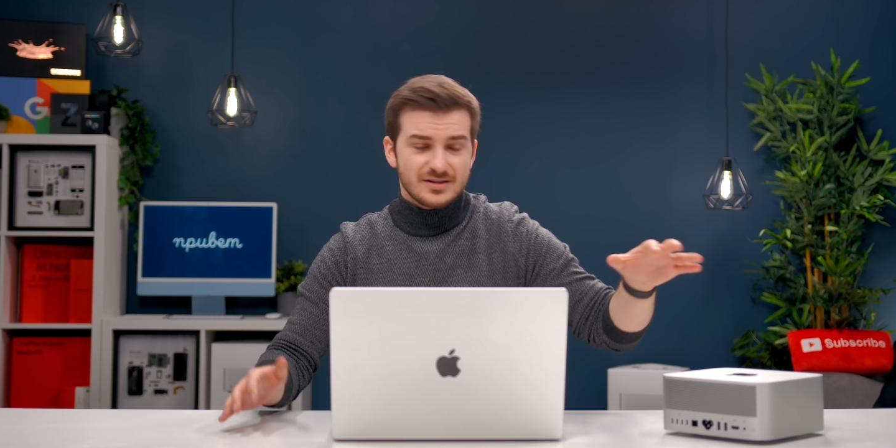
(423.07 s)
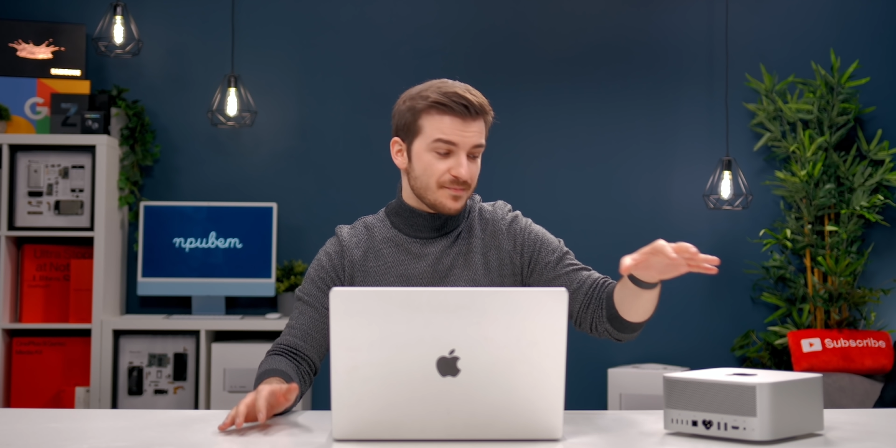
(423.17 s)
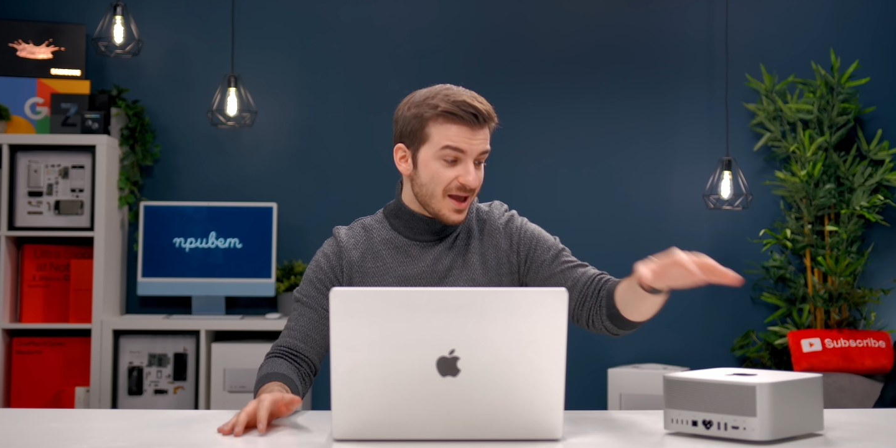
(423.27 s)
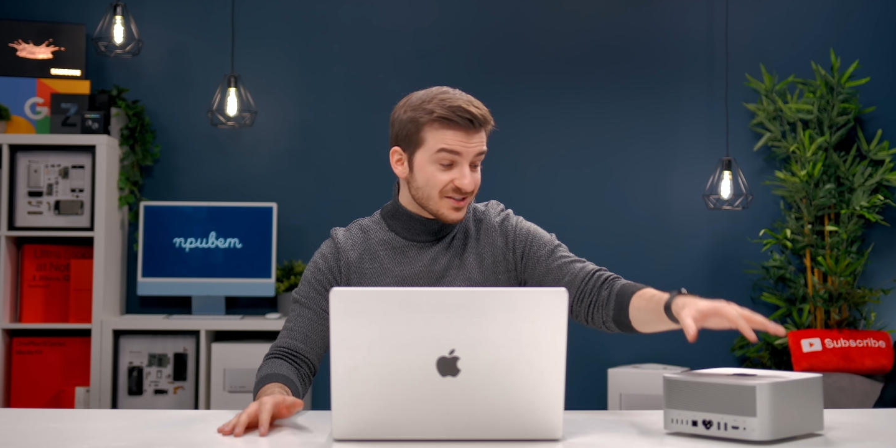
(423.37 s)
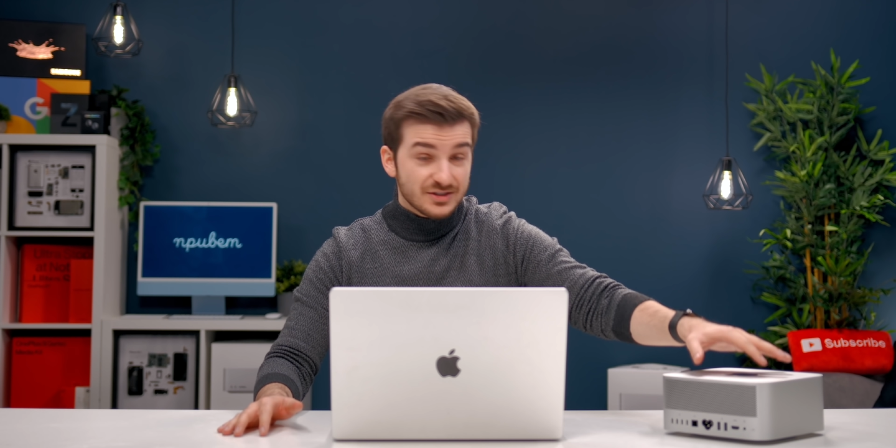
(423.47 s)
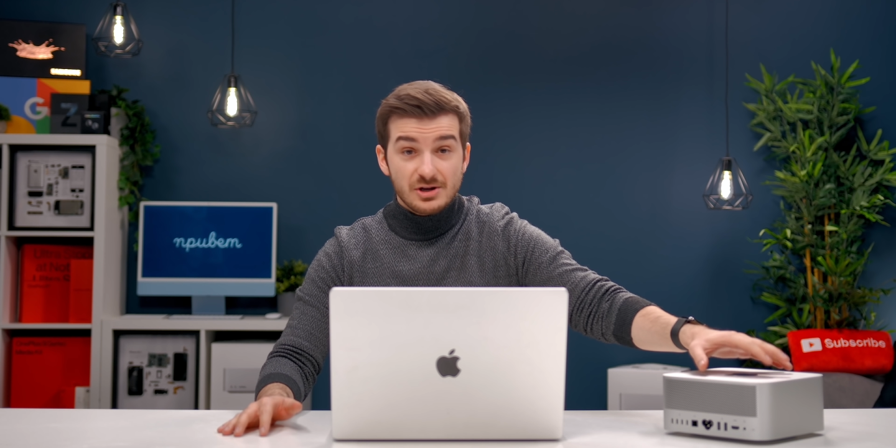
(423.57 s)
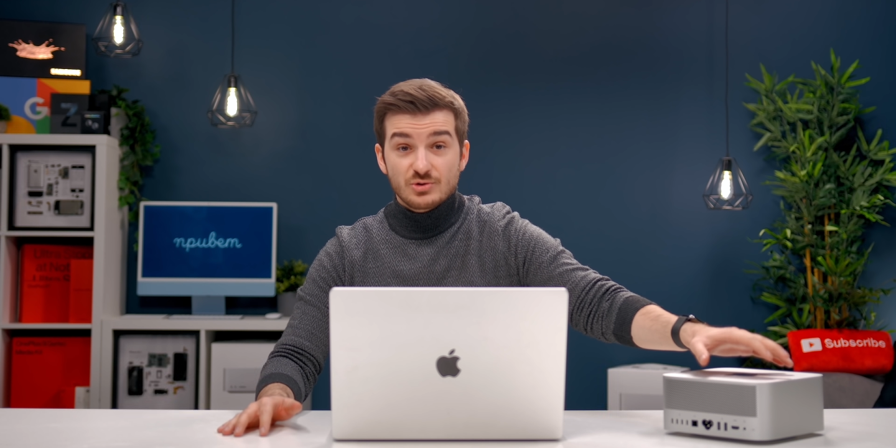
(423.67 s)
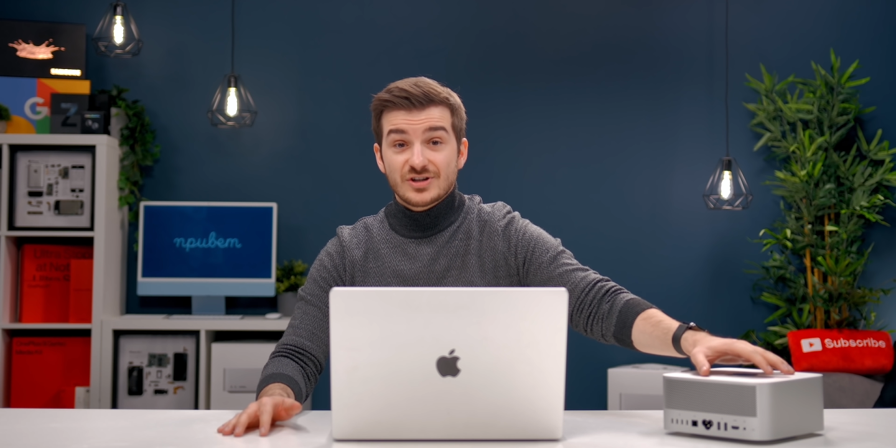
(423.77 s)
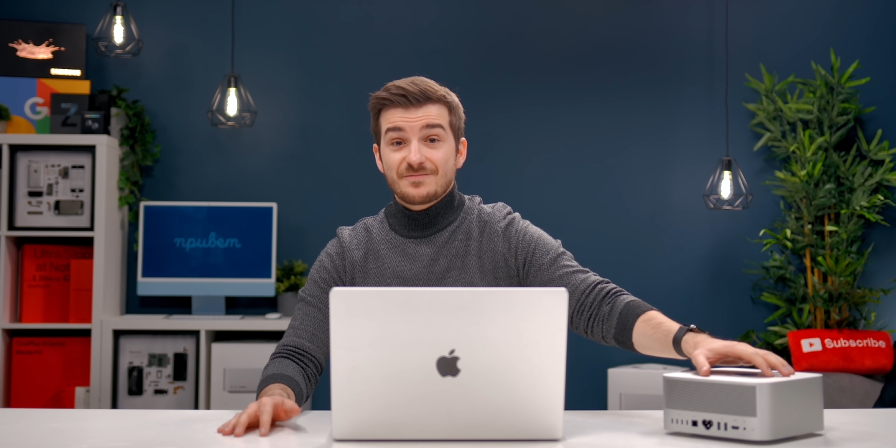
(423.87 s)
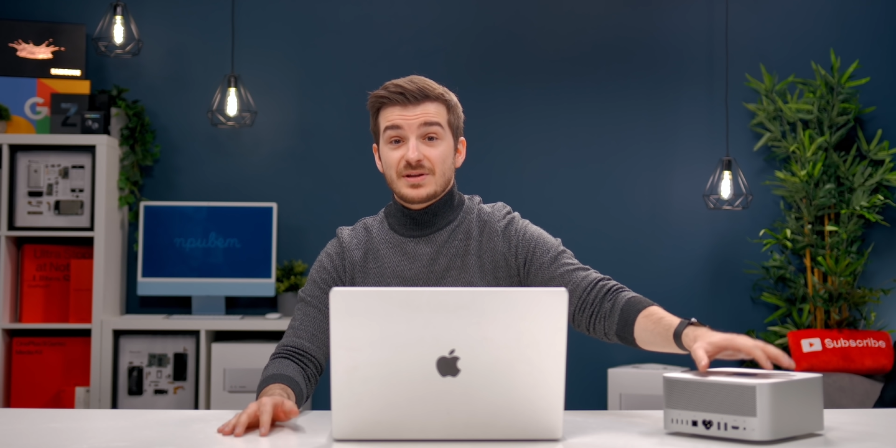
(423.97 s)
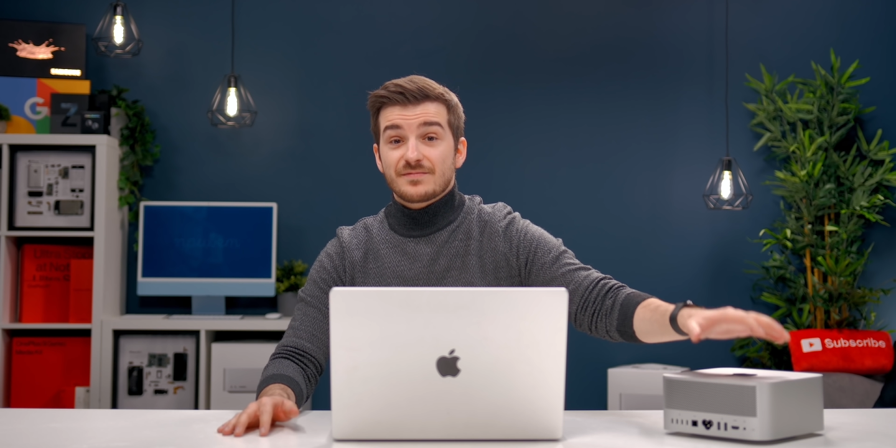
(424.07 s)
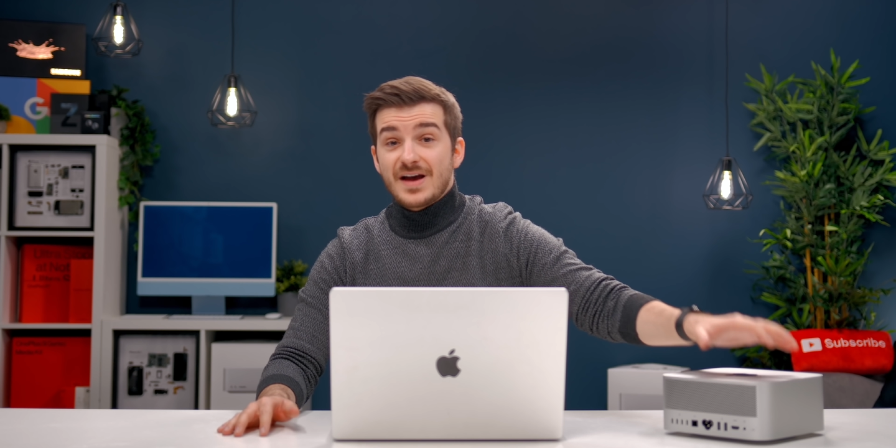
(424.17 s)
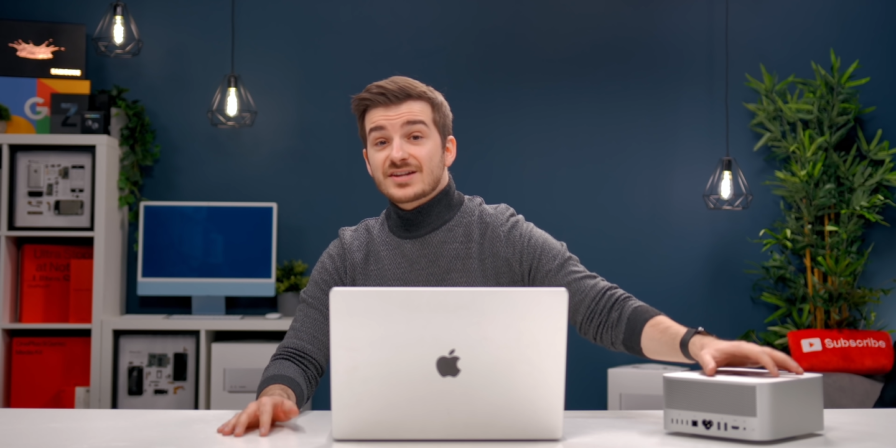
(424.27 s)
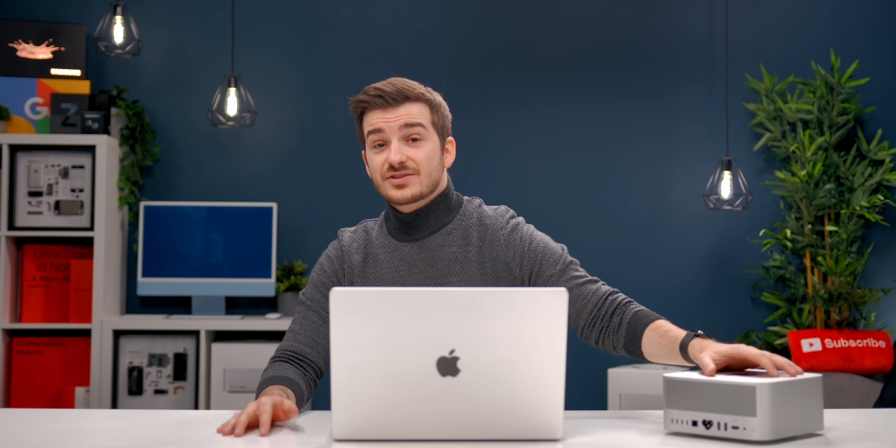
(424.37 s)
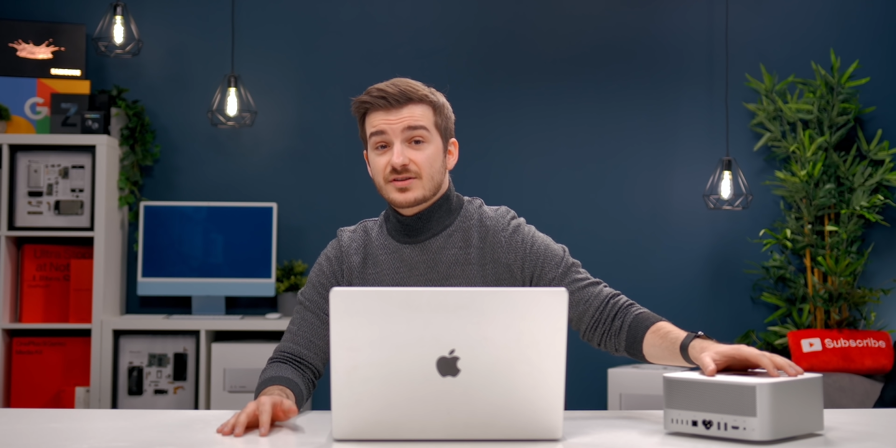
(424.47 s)
the Mac Studio should have been
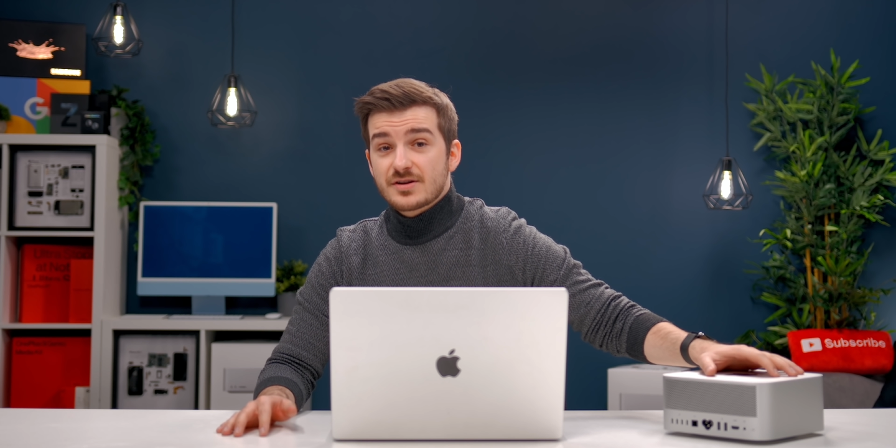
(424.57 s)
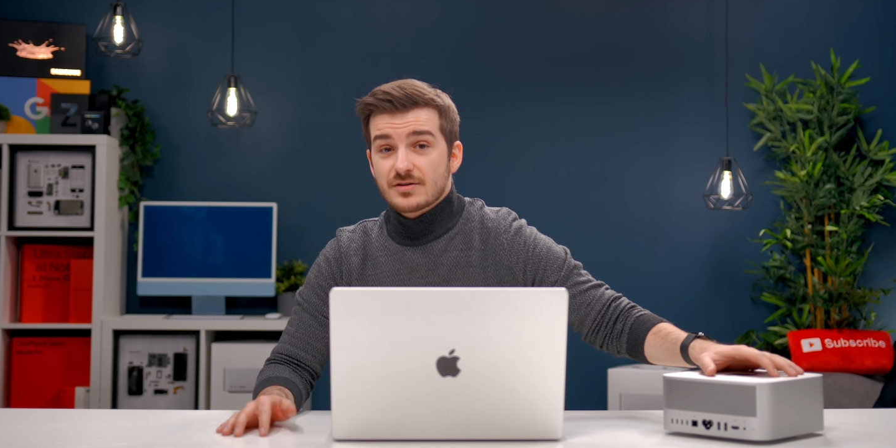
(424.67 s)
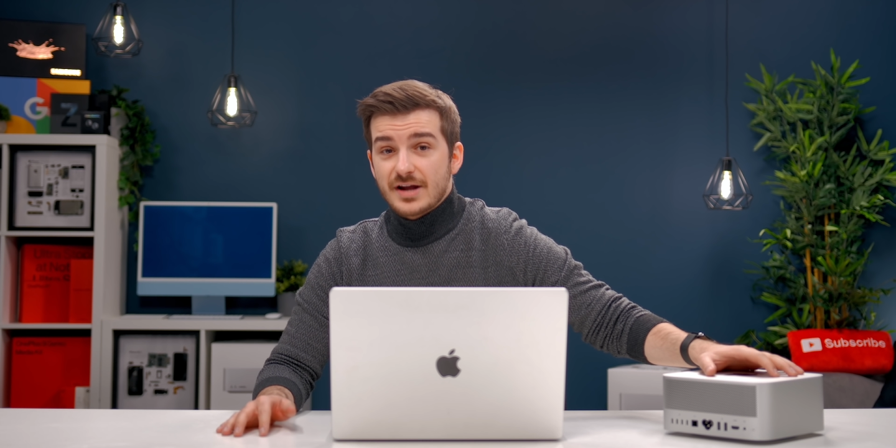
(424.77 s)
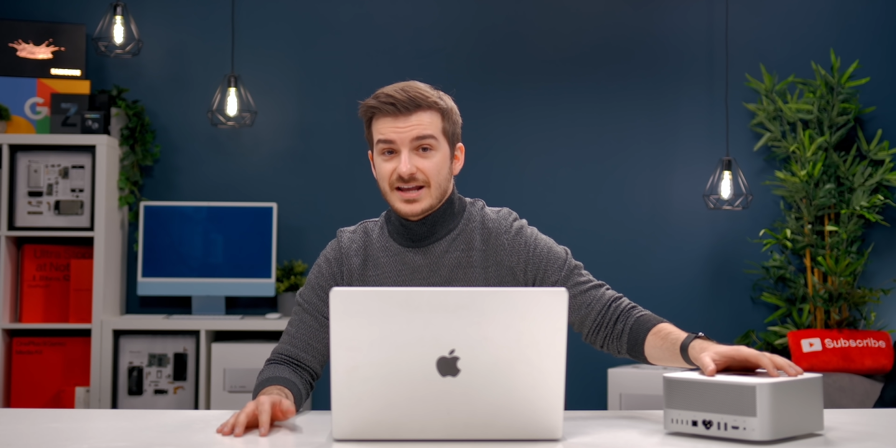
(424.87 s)
faster here